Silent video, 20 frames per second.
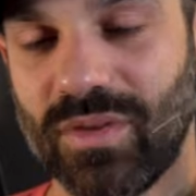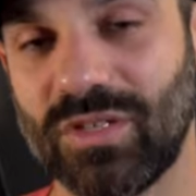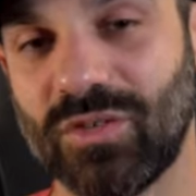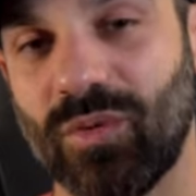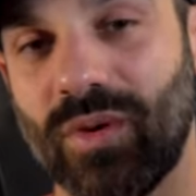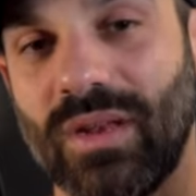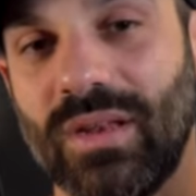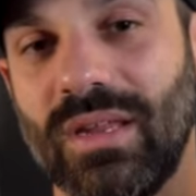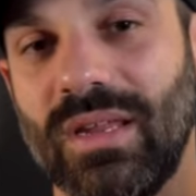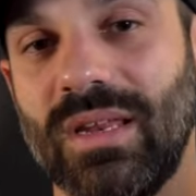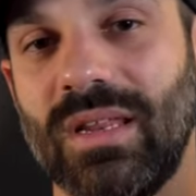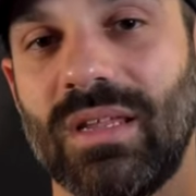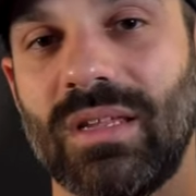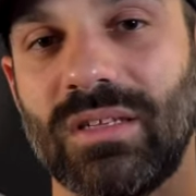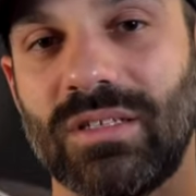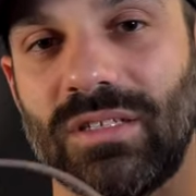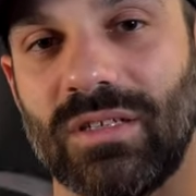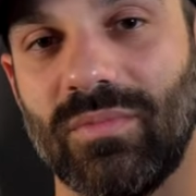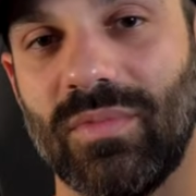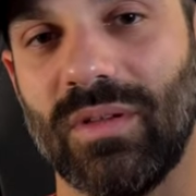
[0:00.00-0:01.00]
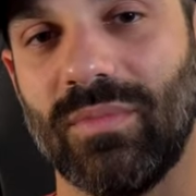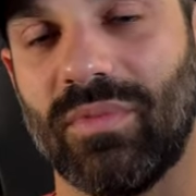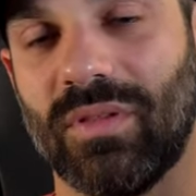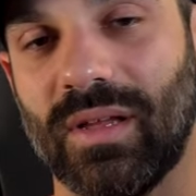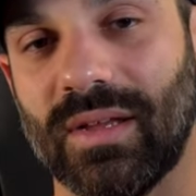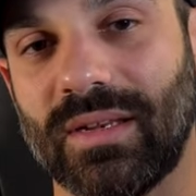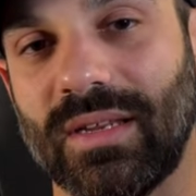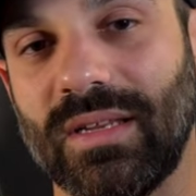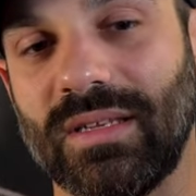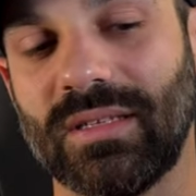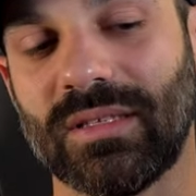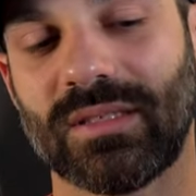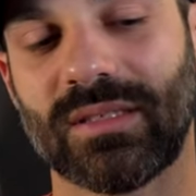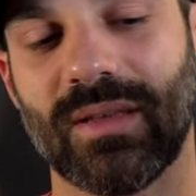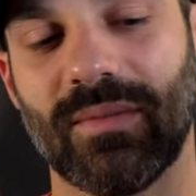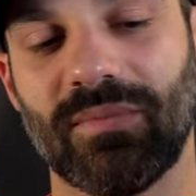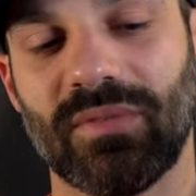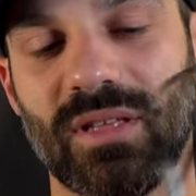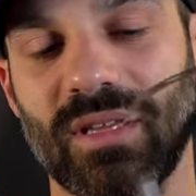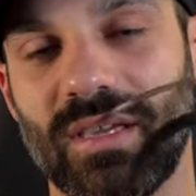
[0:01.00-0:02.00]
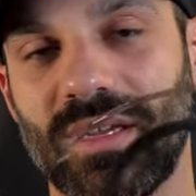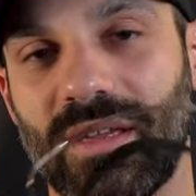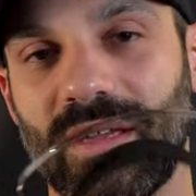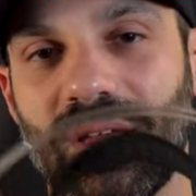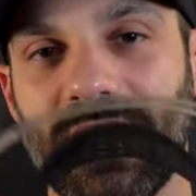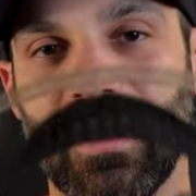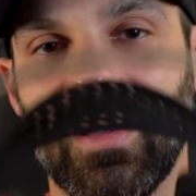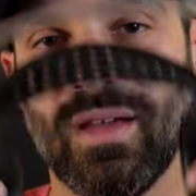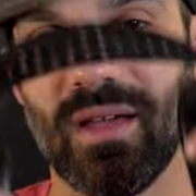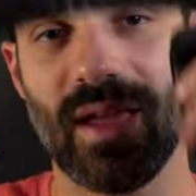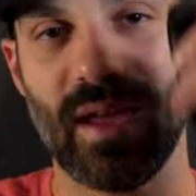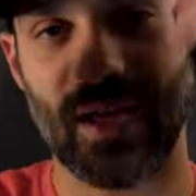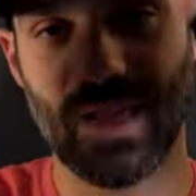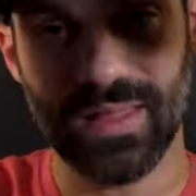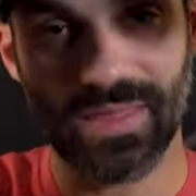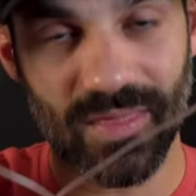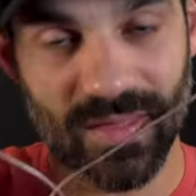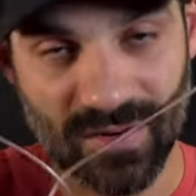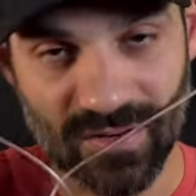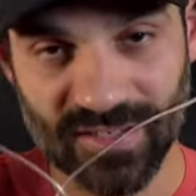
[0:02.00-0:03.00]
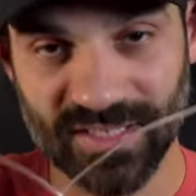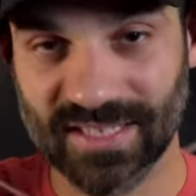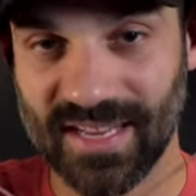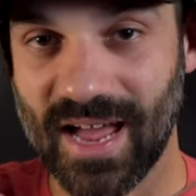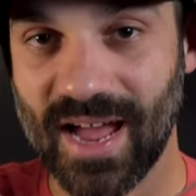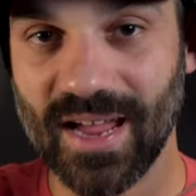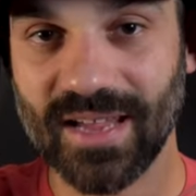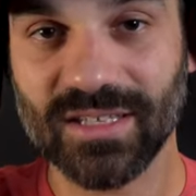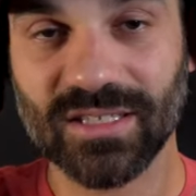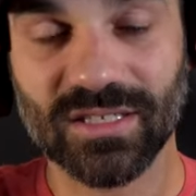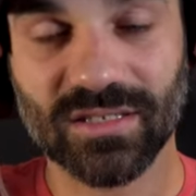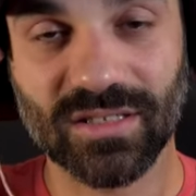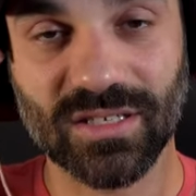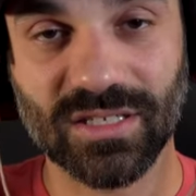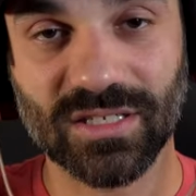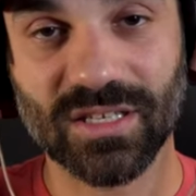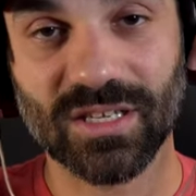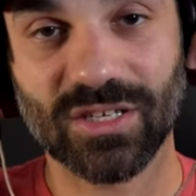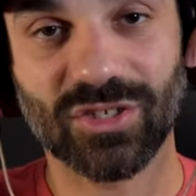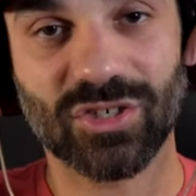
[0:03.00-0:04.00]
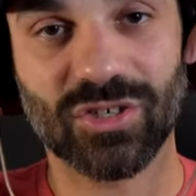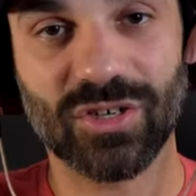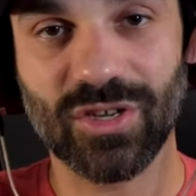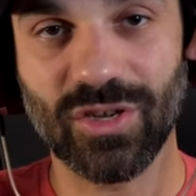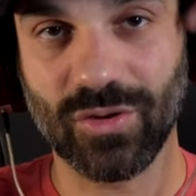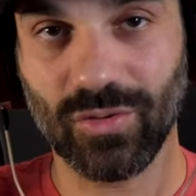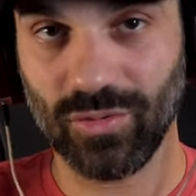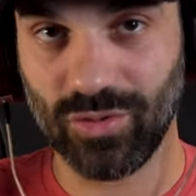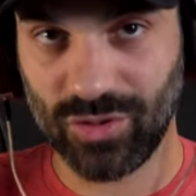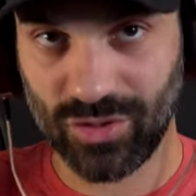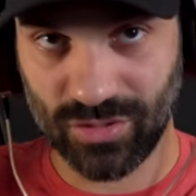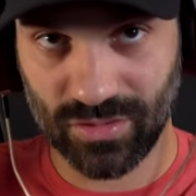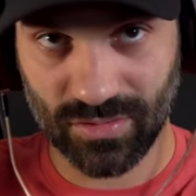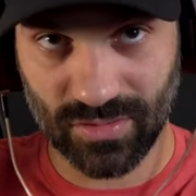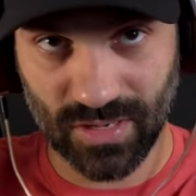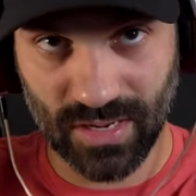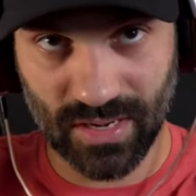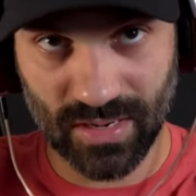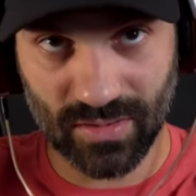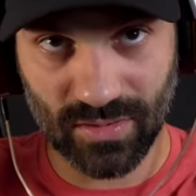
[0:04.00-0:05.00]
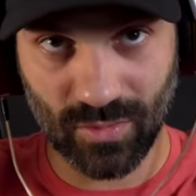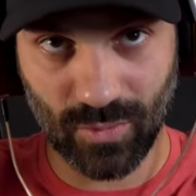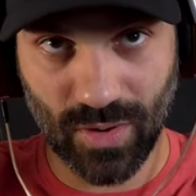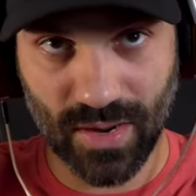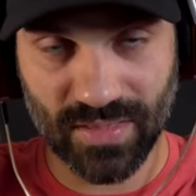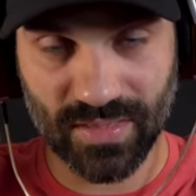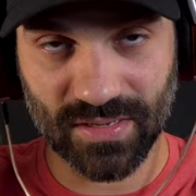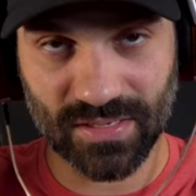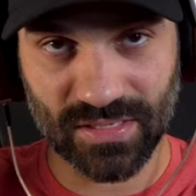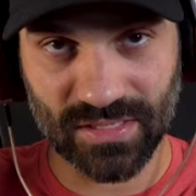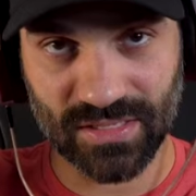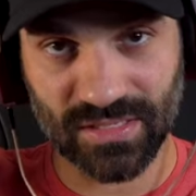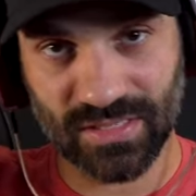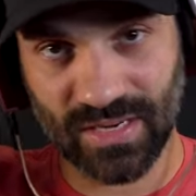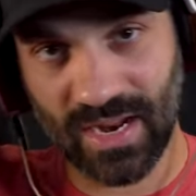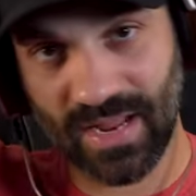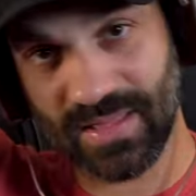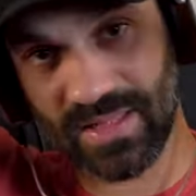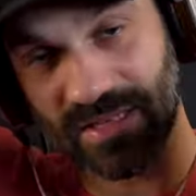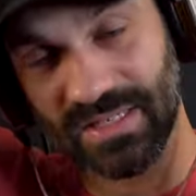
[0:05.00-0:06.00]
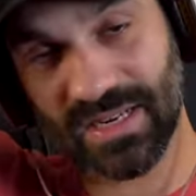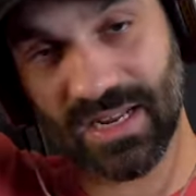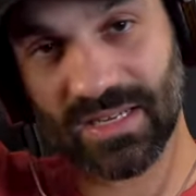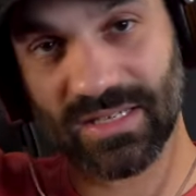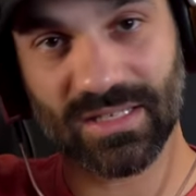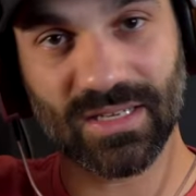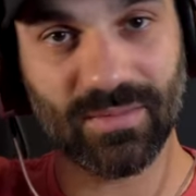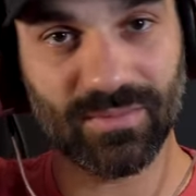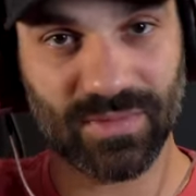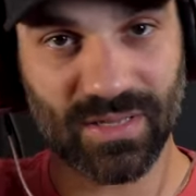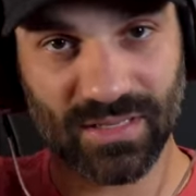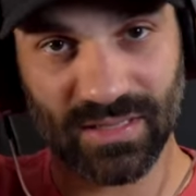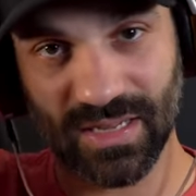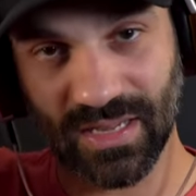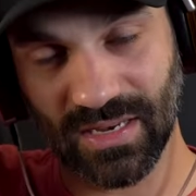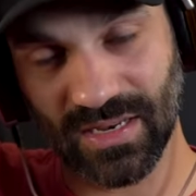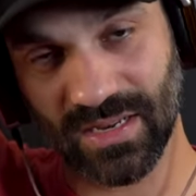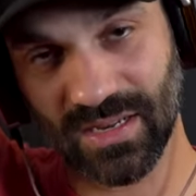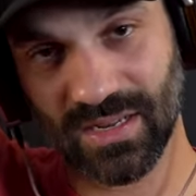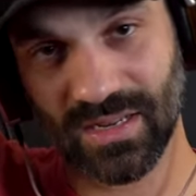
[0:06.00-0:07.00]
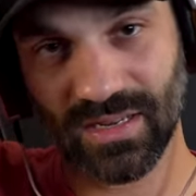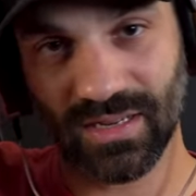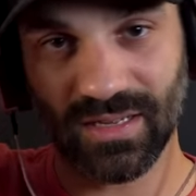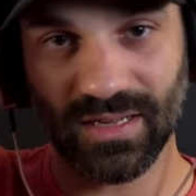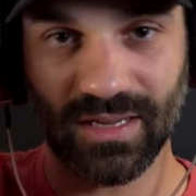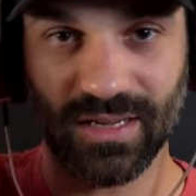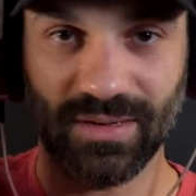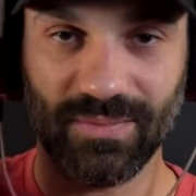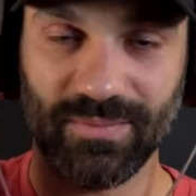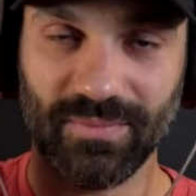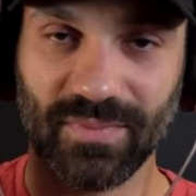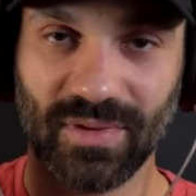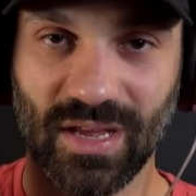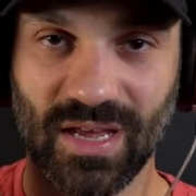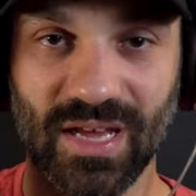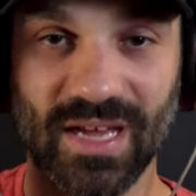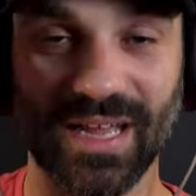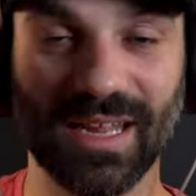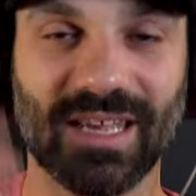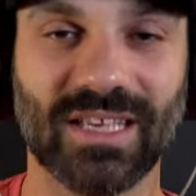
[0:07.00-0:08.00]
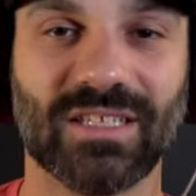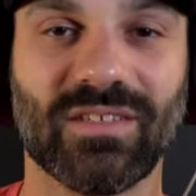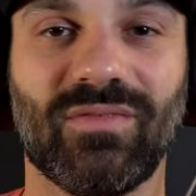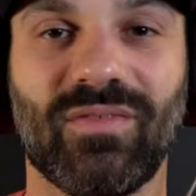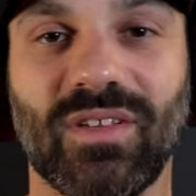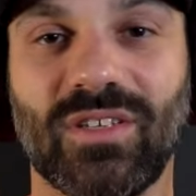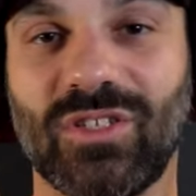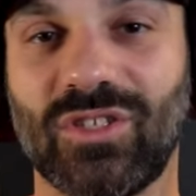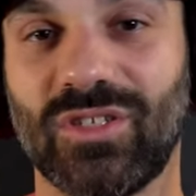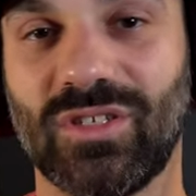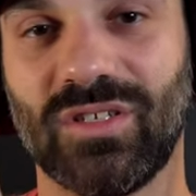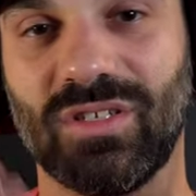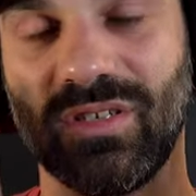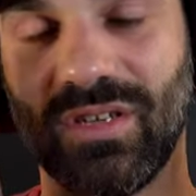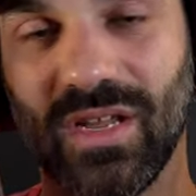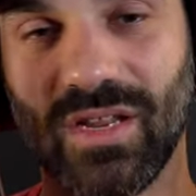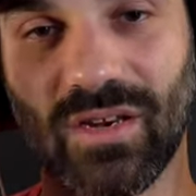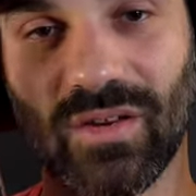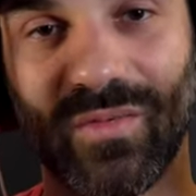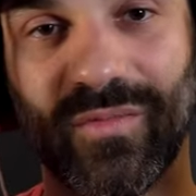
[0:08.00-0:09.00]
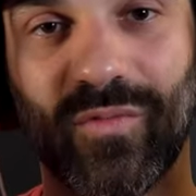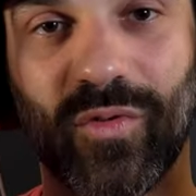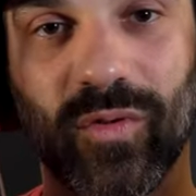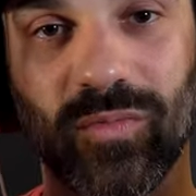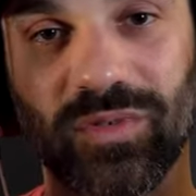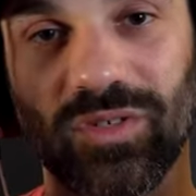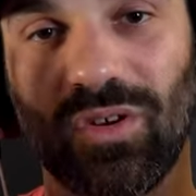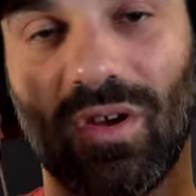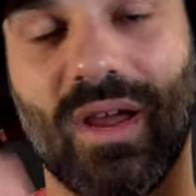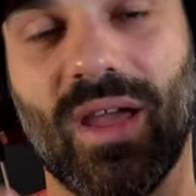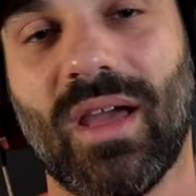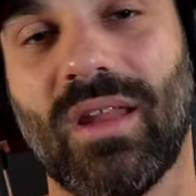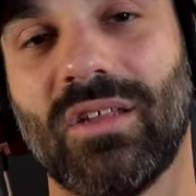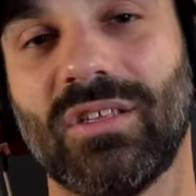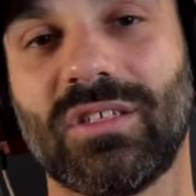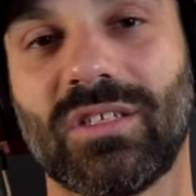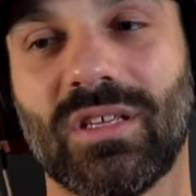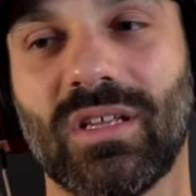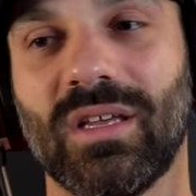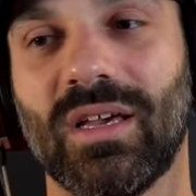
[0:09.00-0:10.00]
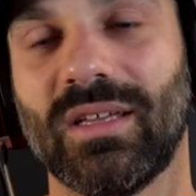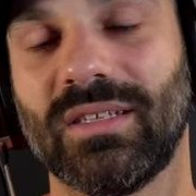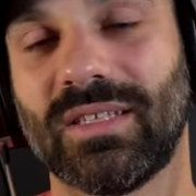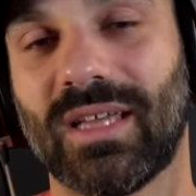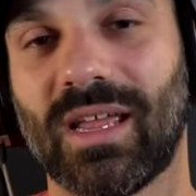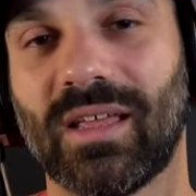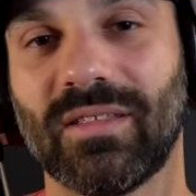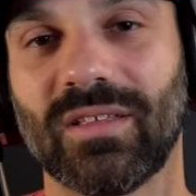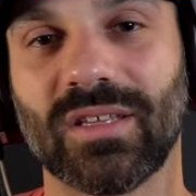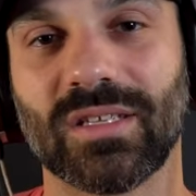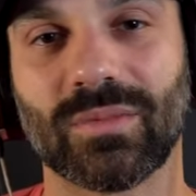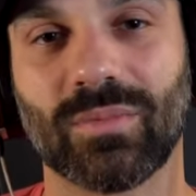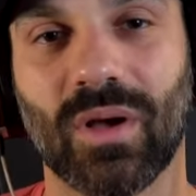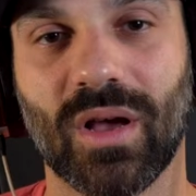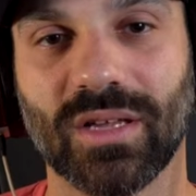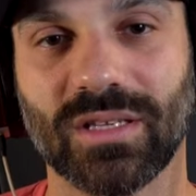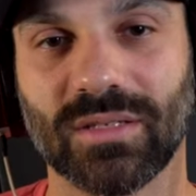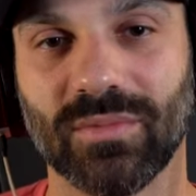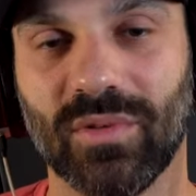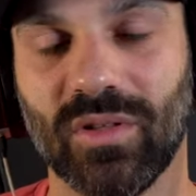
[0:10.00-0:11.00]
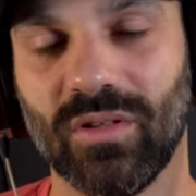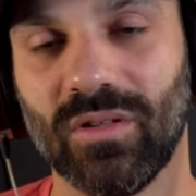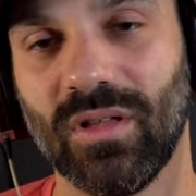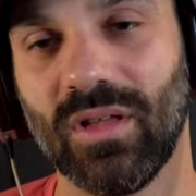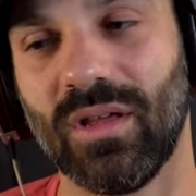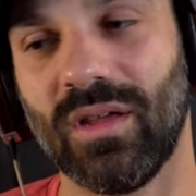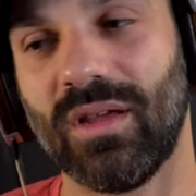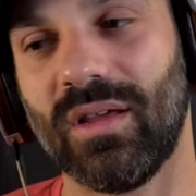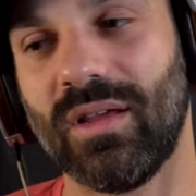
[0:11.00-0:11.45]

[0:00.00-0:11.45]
between needing to be plugged into something and their size. These things are huge, and the way this is designed, that's not something that um, uh, I guess fits and conforms to your head as uh, tightly as possible.